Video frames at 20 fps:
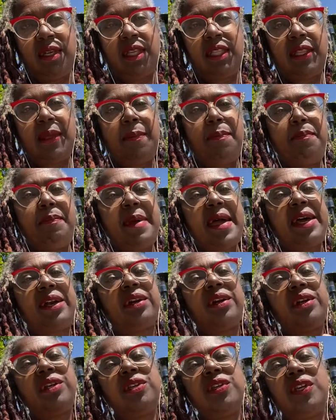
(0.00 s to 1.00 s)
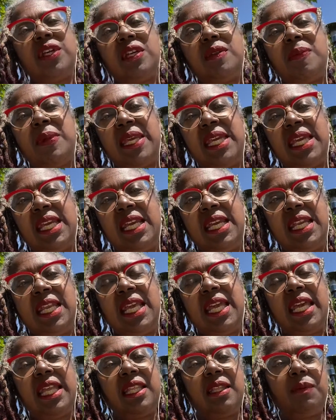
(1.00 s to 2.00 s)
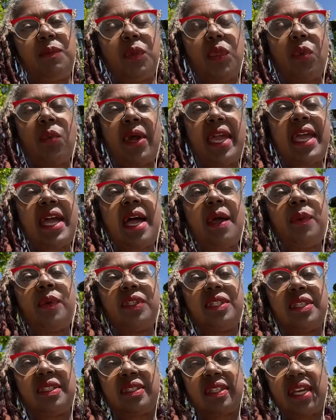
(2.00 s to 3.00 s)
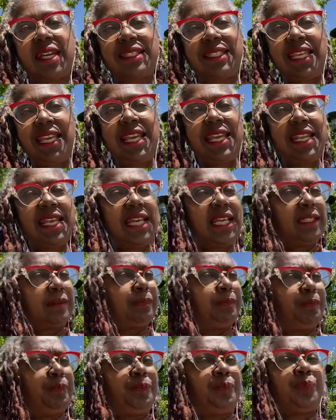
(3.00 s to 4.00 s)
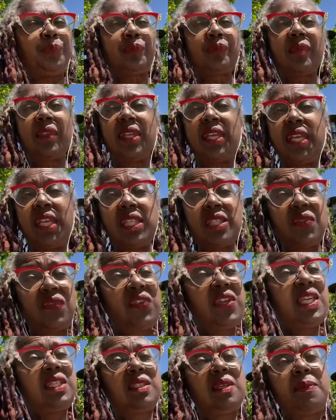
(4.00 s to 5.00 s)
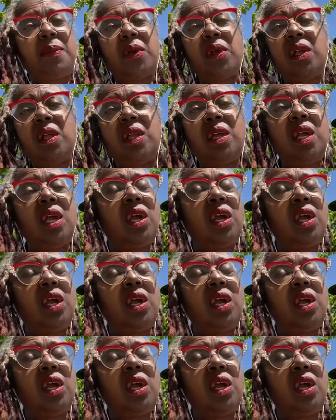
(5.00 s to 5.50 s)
The better you can be eating, and the way I will discuss eating is feasible